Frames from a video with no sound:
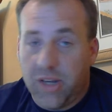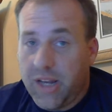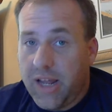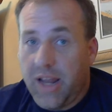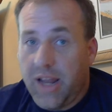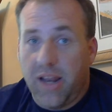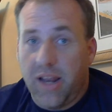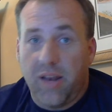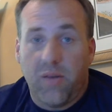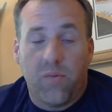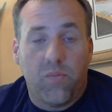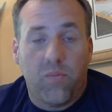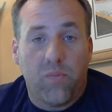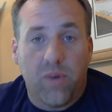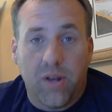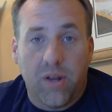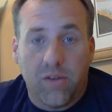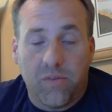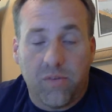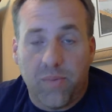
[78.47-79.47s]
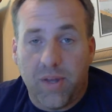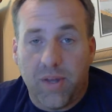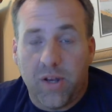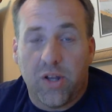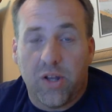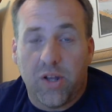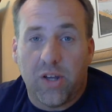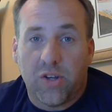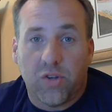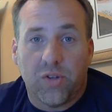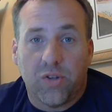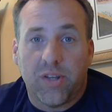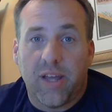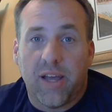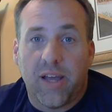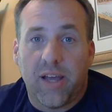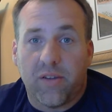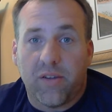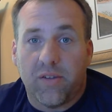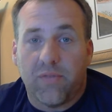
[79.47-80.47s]
that needs to be an initial
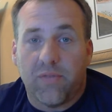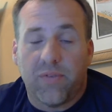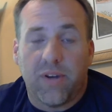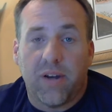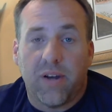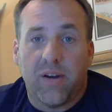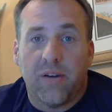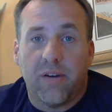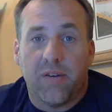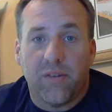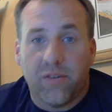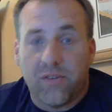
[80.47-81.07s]
attack on the fire